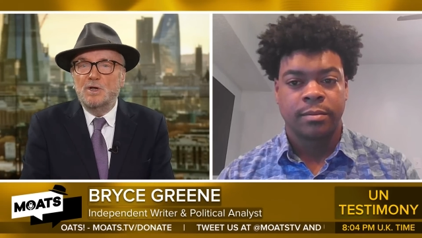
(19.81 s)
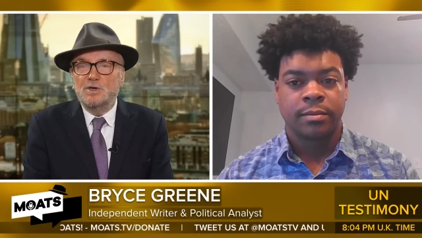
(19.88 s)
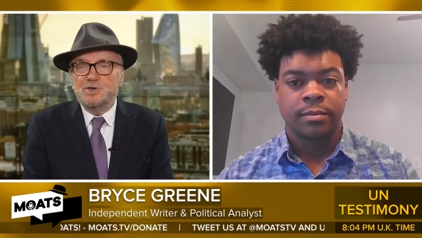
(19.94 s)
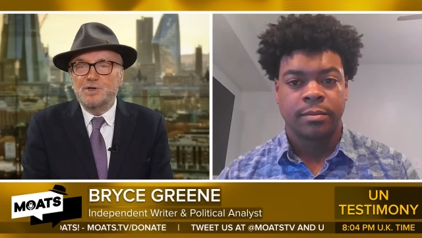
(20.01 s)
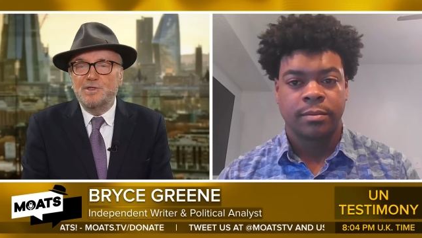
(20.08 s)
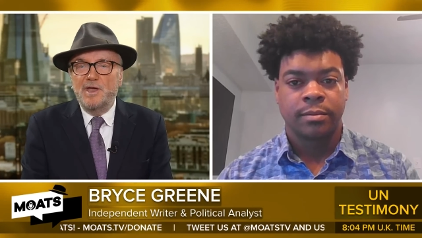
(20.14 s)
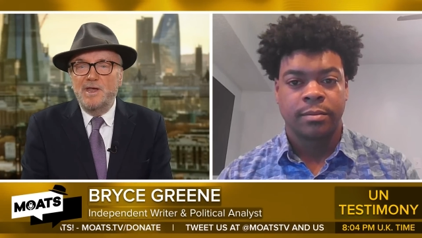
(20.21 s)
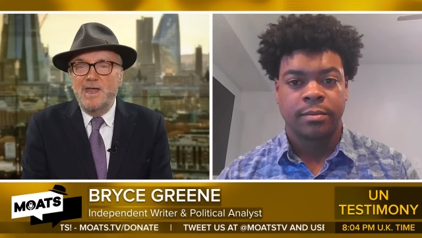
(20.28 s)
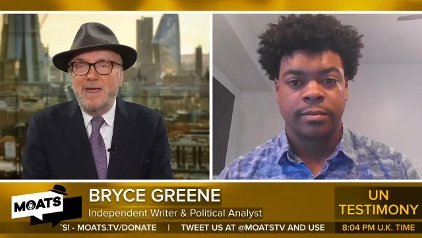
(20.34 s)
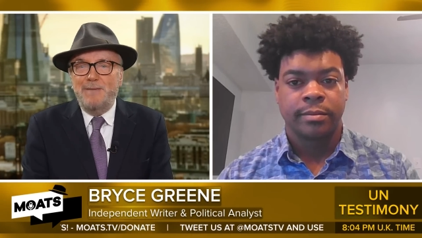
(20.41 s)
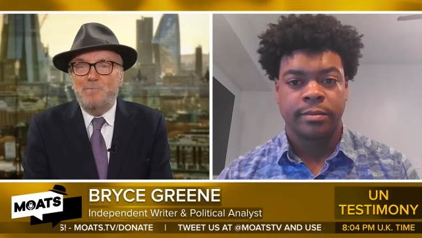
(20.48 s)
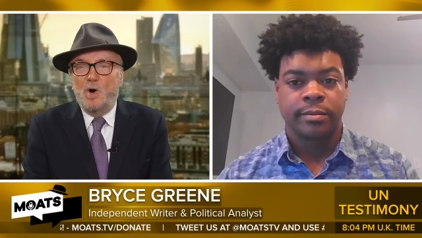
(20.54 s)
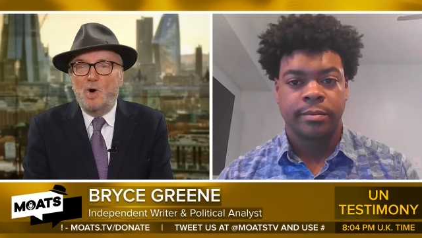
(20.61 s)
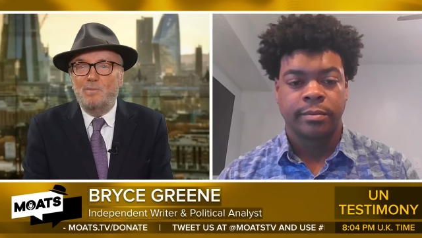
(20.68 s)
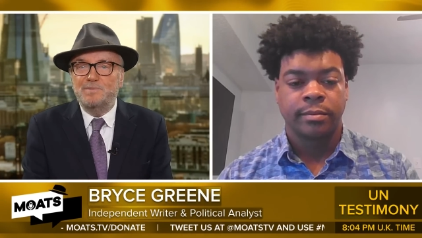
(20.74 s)
Speaker 1: to the
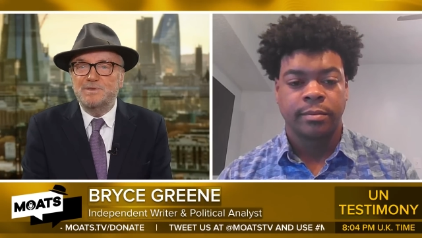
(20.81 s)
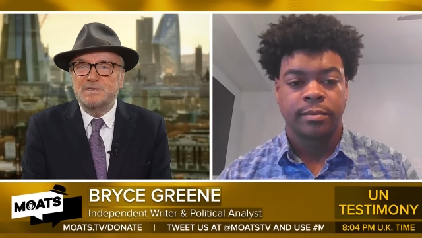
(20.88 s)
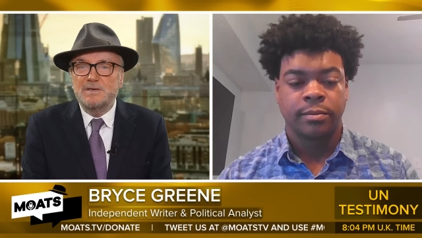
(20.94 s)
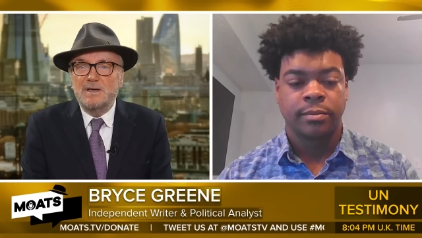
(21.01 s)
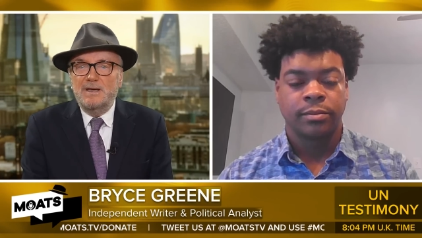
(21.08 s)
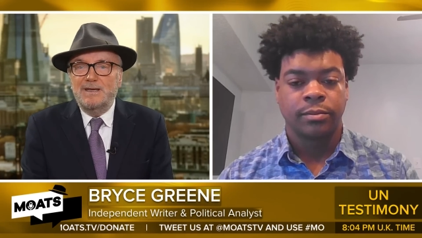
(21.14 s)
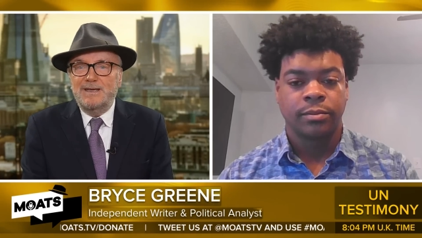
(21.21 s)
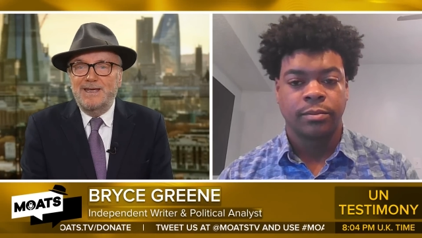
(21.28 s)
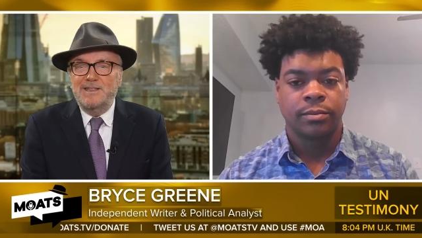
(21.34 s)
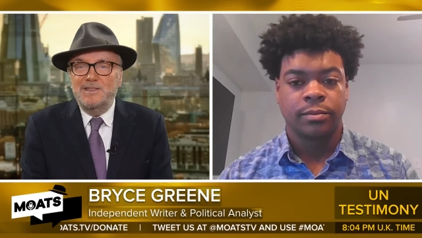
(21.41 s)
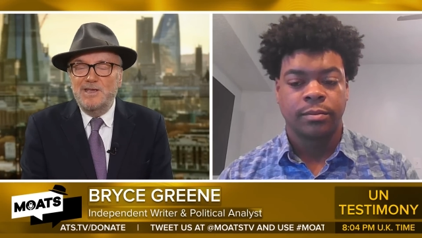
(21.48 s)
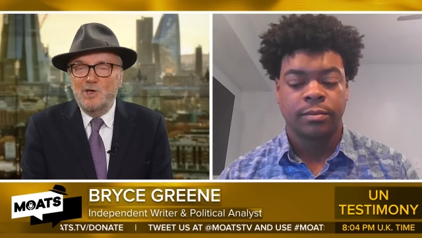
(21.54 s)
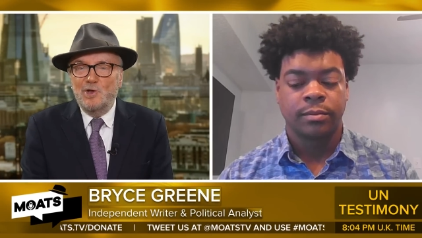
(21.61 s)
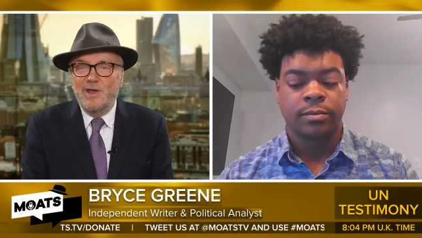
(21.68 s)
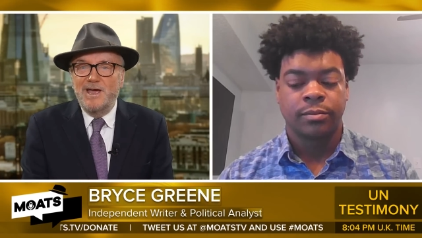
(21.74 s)
nabobs in the
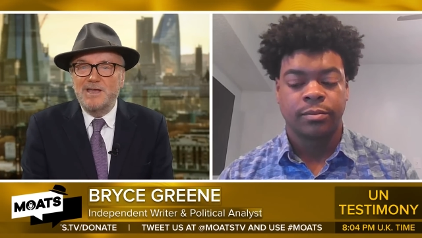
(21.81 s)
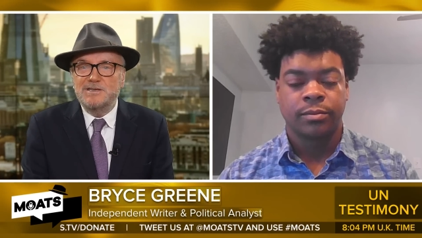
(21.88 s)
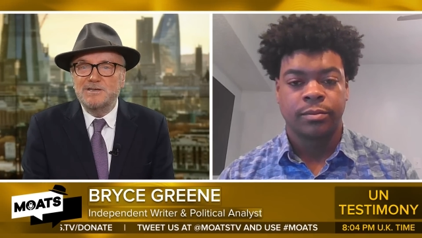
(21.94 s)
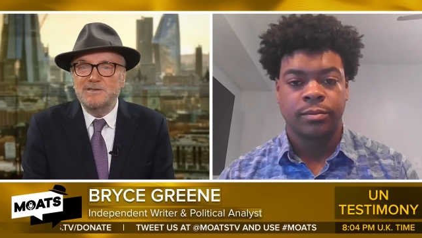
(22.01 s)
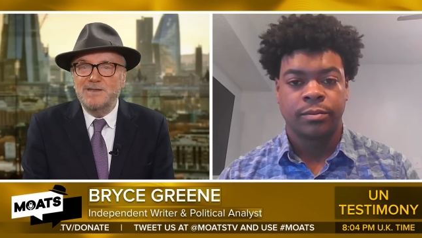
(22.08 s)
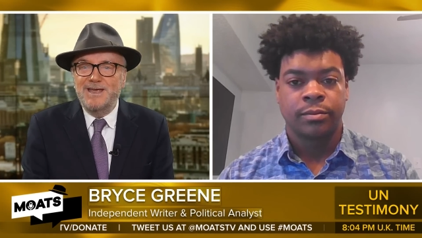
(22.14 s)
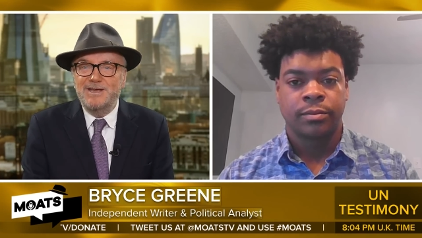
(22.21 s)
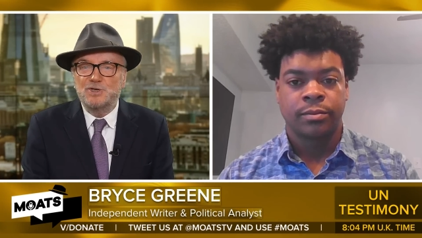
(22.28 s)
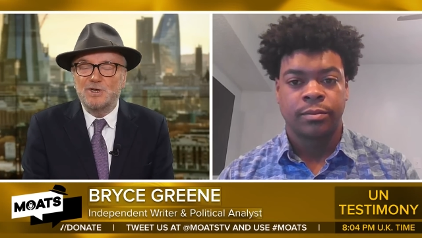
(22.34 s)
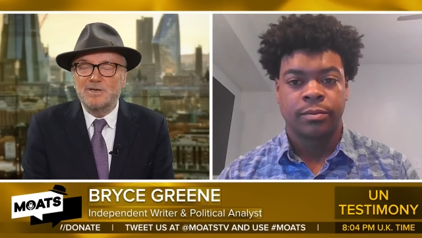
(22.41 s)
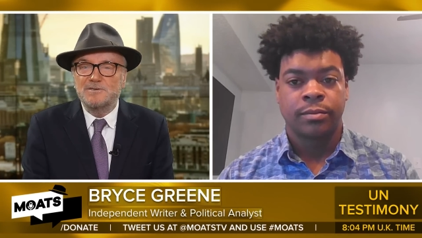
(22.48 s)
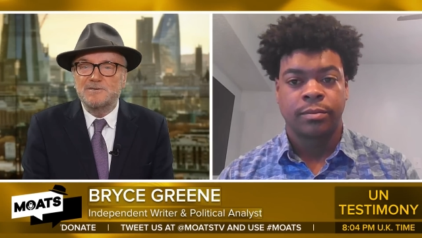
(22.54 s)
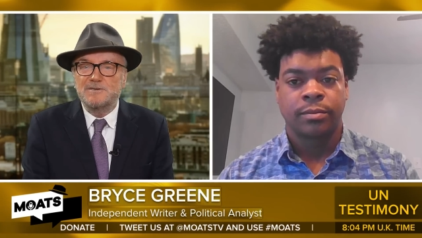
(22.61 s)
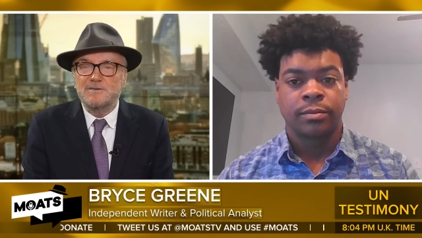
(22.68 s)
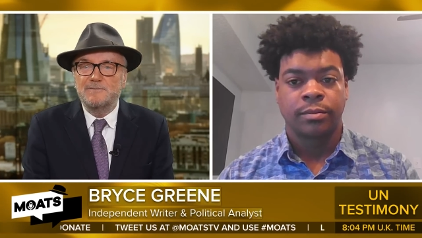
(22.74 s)
United
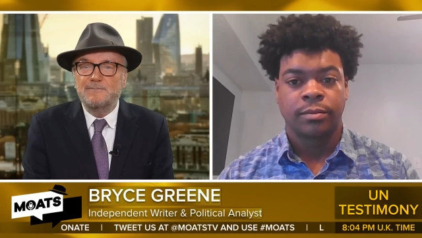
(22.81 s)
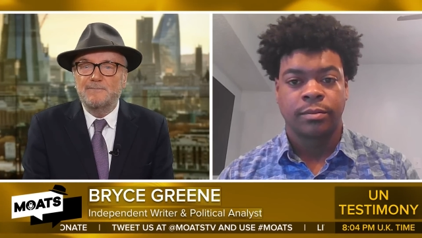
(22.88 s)
Nations.